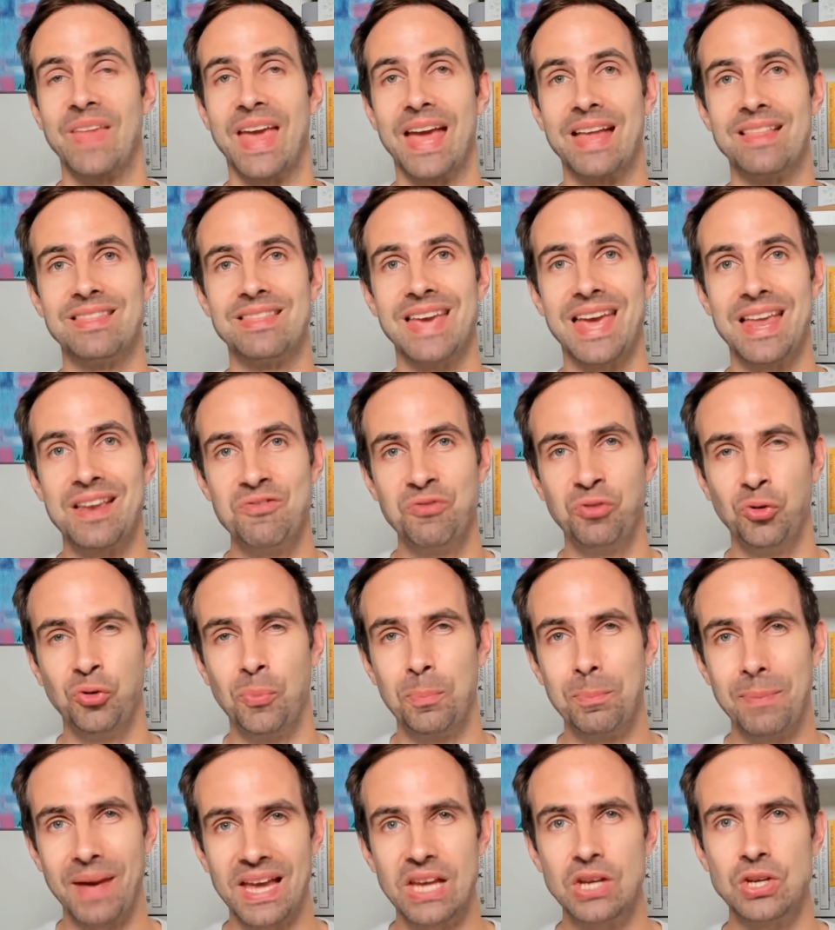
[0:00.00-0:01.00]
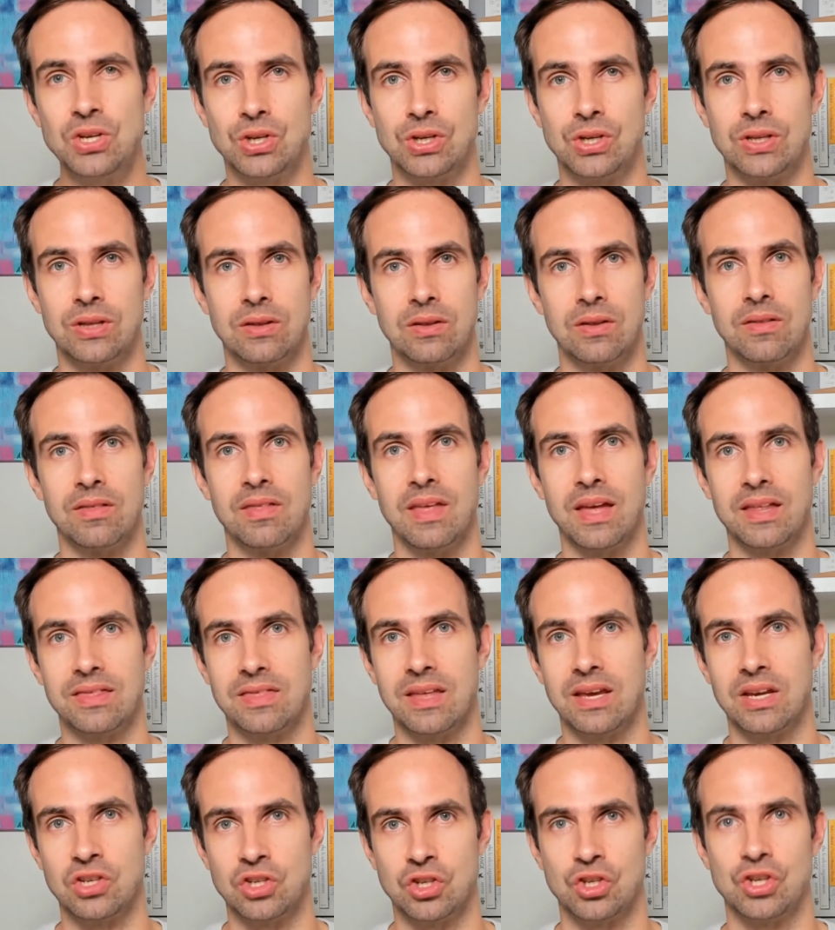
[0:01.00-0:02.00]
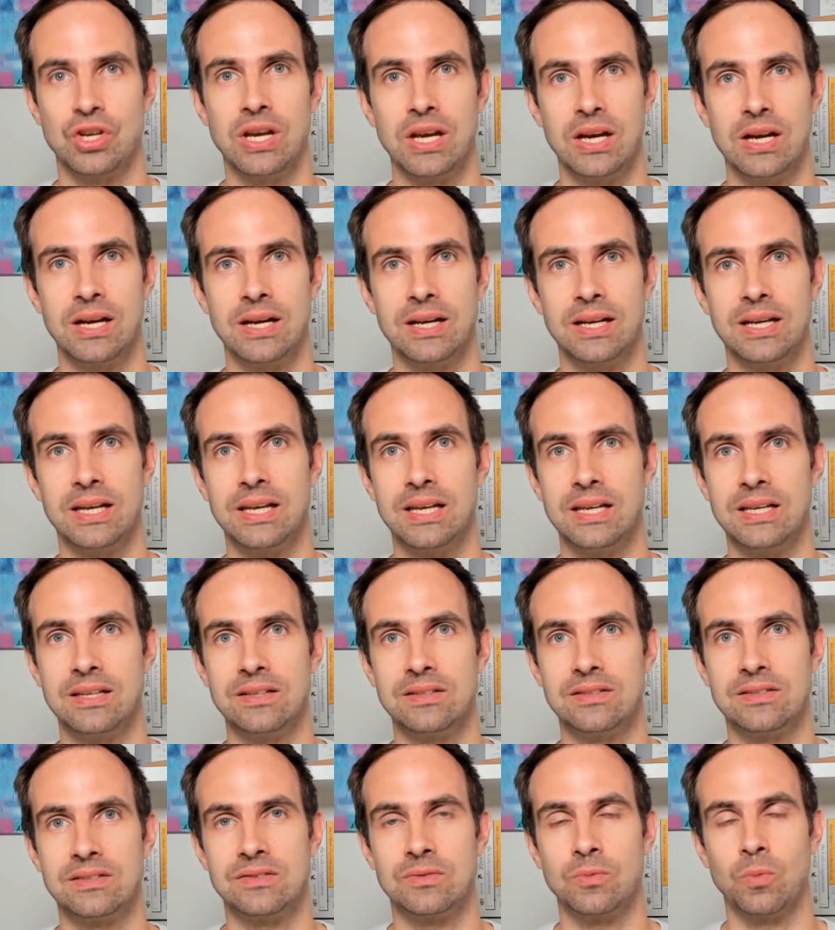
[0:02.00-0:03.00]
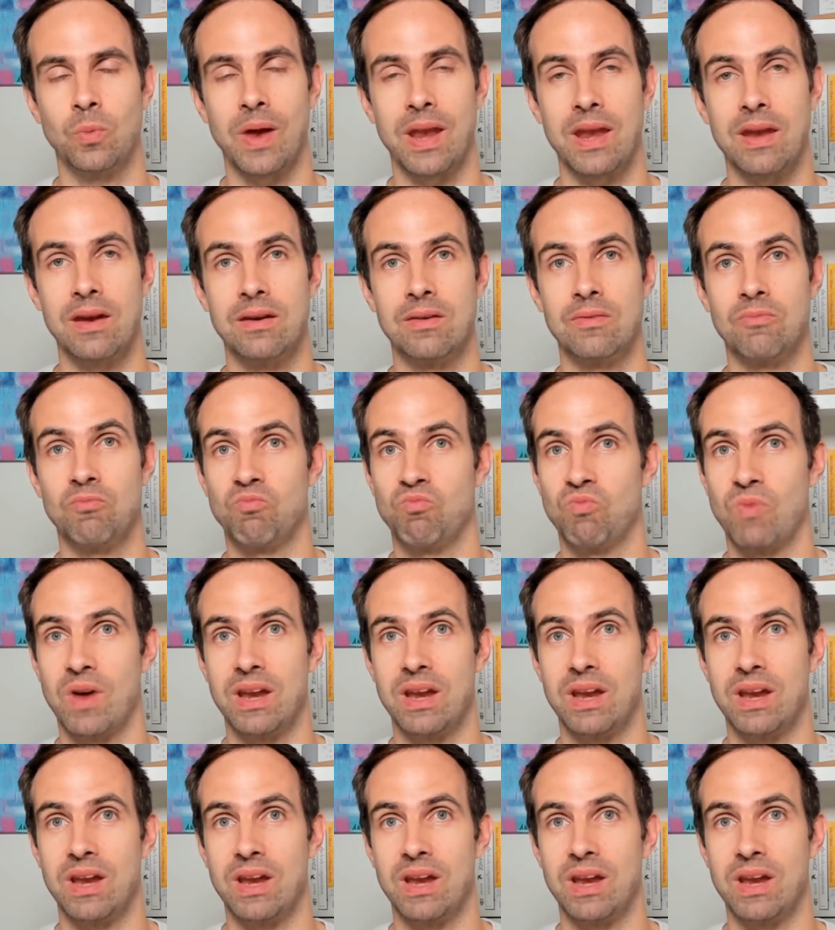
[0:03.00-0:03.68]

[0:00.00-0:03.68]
and the information that they share is when